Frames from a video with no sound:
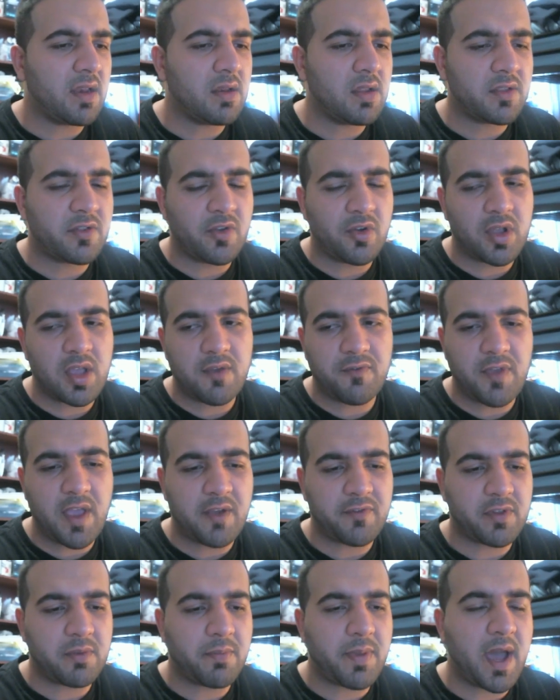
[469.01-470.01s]
It's okay if you
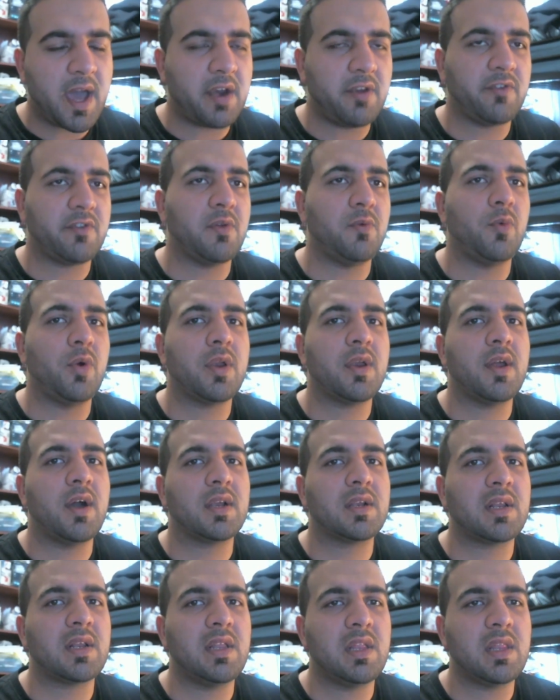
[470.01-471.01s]
have some patterns and
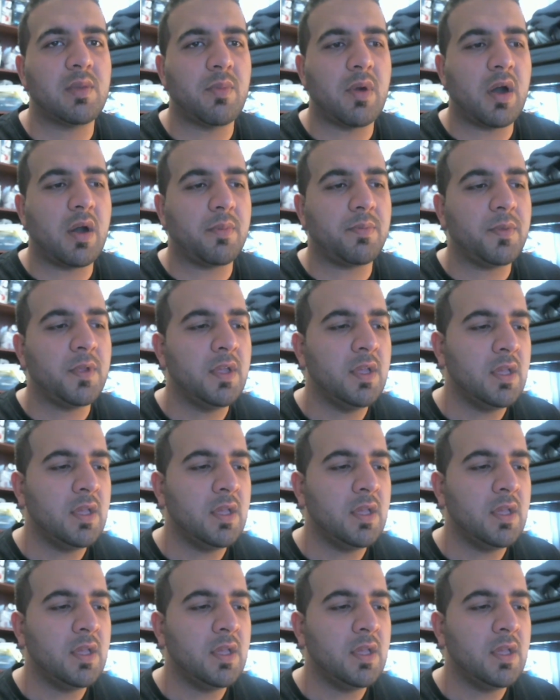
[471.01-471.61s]
whatnot. Clean them up.